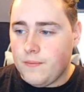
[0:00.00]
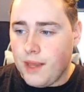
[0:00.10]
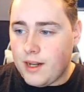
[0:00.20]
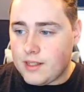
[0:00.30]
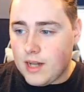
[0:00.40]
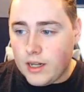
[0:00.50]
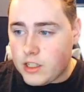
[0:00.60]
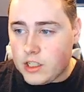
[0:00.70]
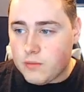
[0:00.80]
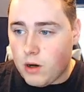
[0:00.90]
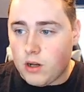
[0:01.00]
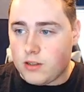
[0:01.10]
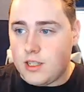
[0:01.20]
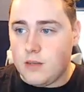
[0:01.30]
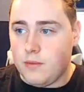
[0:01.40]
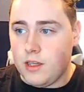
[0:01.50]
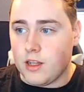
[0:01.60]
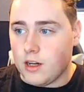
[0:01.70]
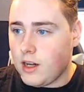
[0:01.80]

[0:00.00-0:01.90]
And it's not a small team either.